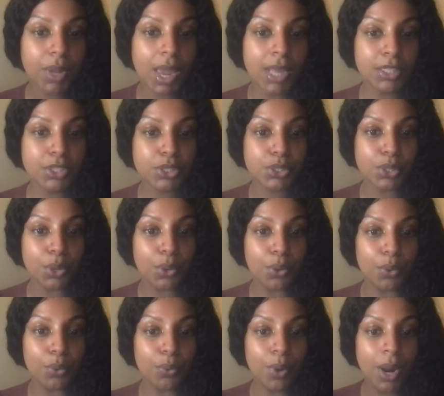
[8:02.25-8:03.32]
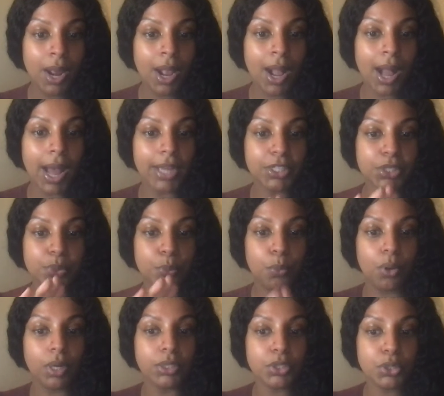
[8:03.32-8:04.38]
And so I just
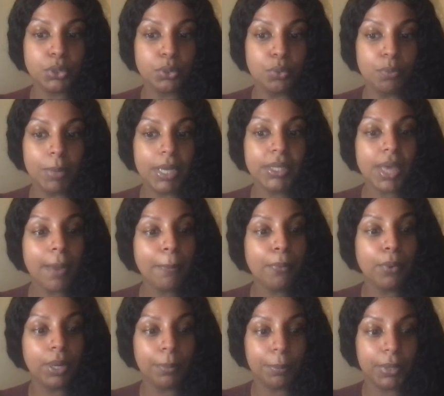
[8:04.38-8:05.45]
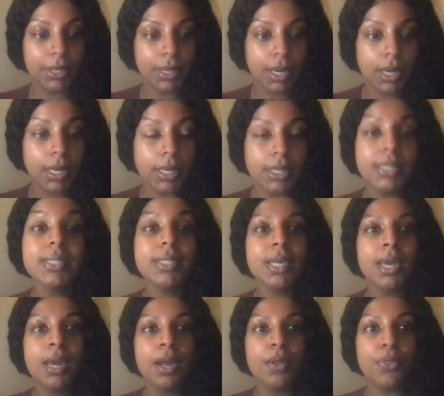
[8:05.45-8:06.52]
want to make that point because
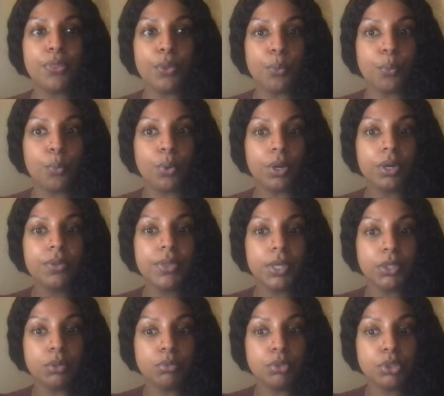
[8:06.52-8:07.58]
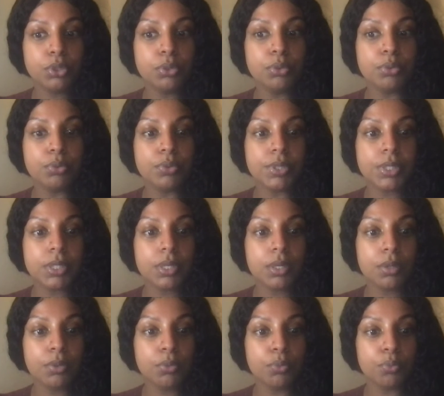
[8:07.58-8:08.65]
the word that you choose
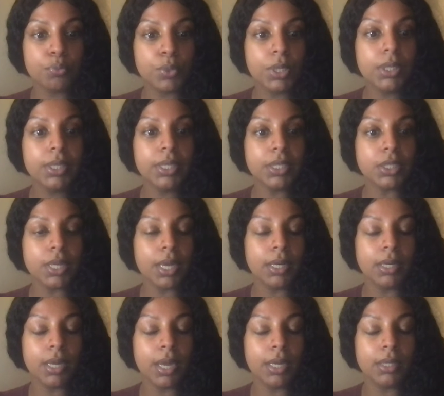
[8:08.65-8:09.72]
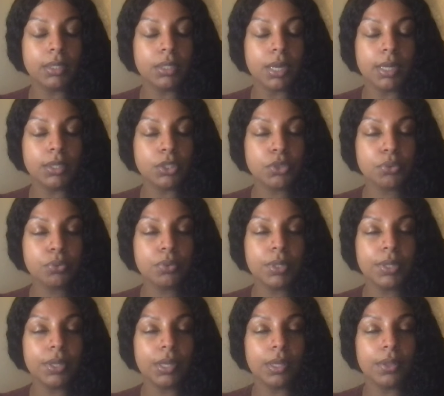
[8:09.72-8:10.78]
really and truly
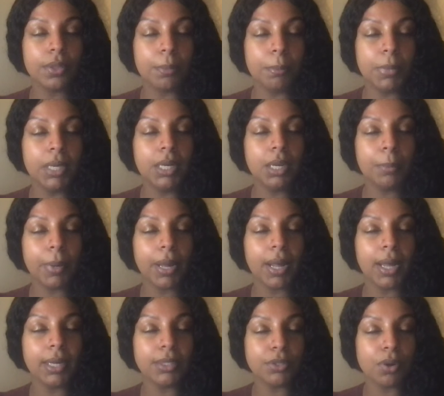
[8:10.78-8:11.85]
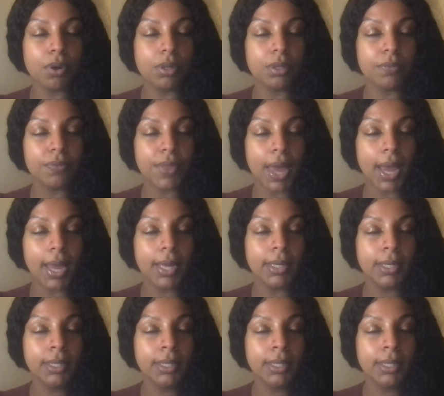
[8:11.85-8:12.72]
the meaning behind all of that